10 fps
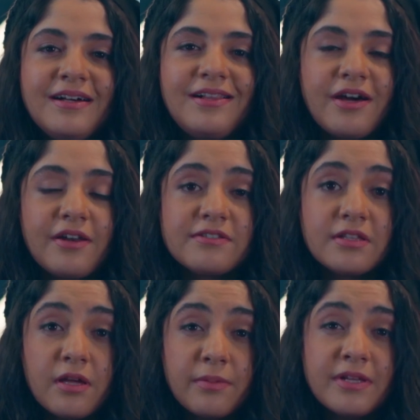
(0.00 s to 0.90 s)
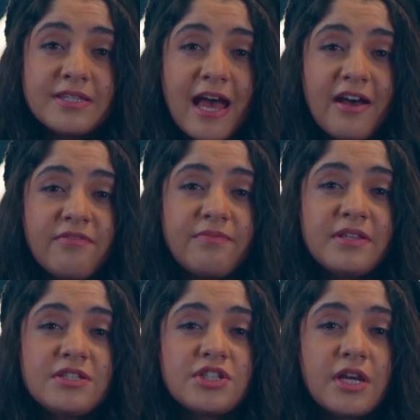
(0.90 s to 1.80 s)
A lot of celebrities have
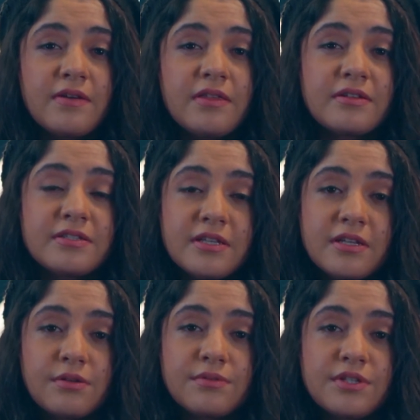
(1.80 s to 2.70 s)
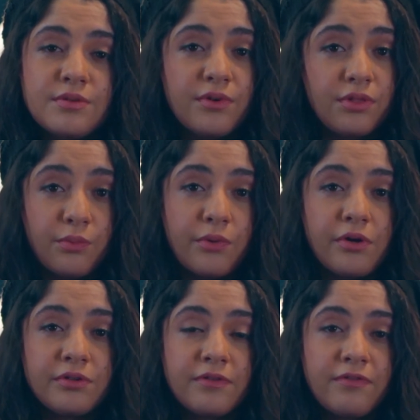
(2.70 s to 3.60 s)
been sharing their skincare routine with the
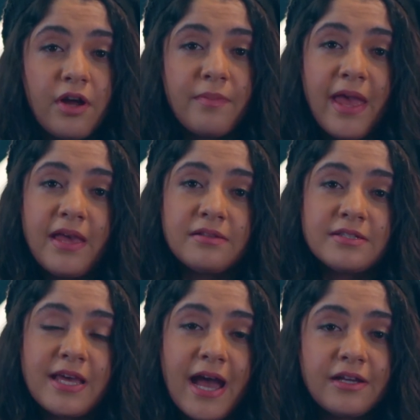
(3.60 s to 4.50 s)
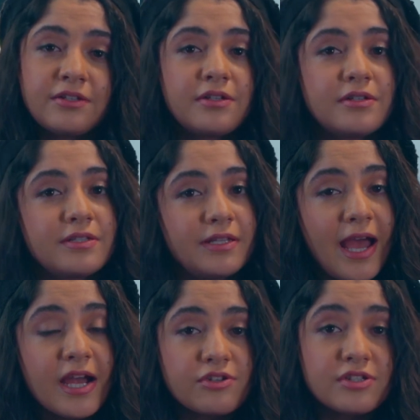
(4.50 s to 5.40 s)
world, from A-list actors and
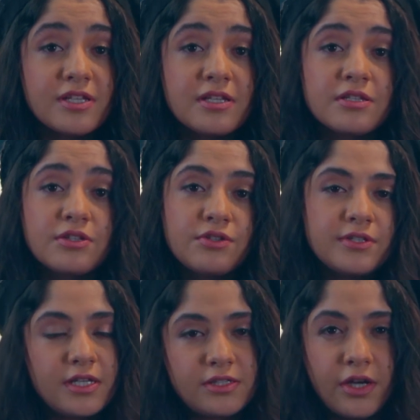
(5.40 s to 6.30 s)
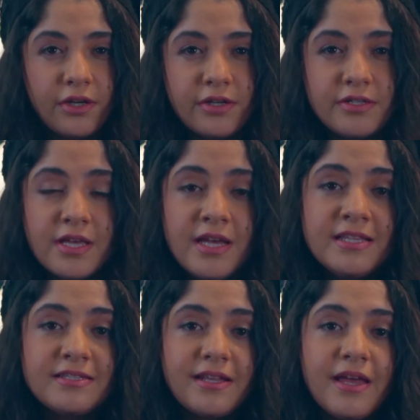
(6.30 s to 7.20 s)
actresses to TikTokers.
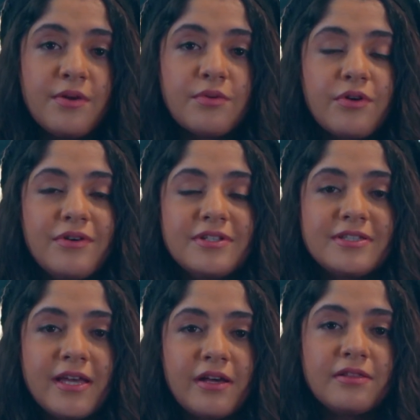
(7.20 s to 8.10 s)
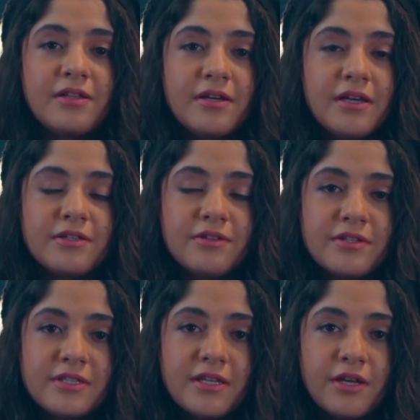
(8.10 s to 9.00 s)
Today, we're going to take a look into
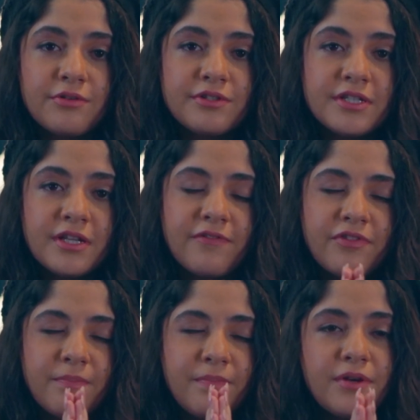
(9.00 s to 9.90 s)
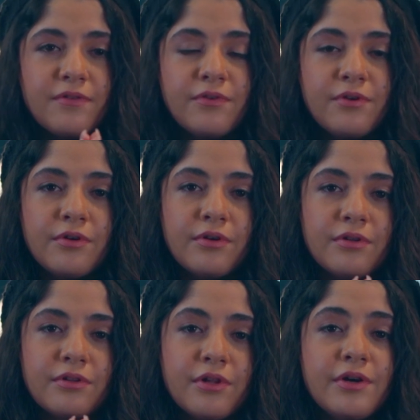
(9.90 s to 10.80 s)
the skincare routine of the beautiful
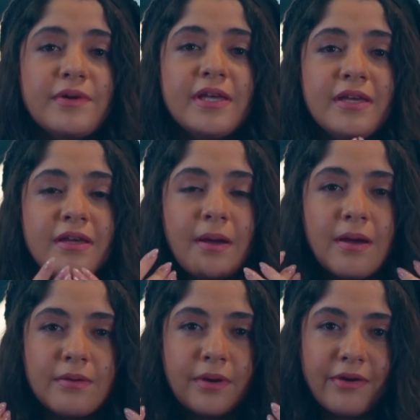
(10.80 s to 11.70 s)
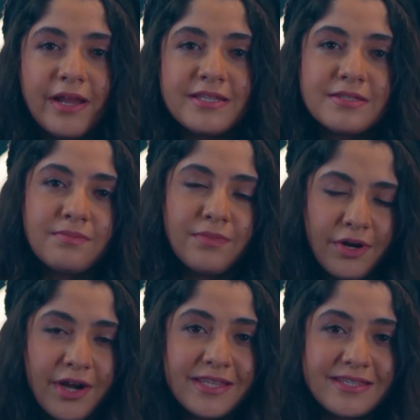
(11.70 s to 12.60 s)
Chloë Grace
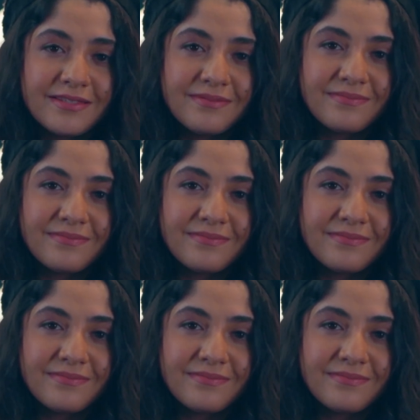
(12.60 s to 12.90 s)
Moretz.